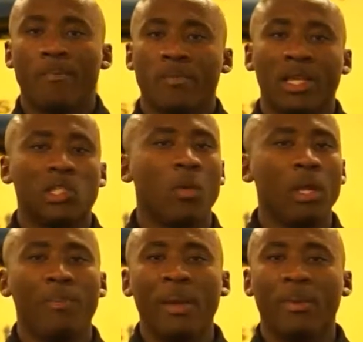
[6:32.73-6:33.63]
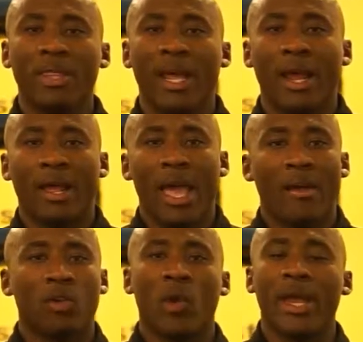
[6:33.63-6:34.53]
There's so many people that
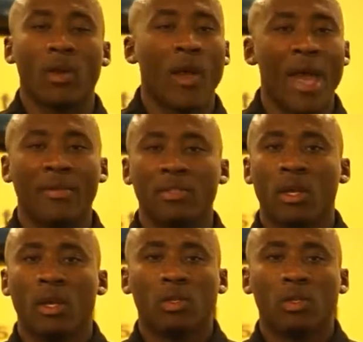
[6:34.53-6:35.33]
have great crafts,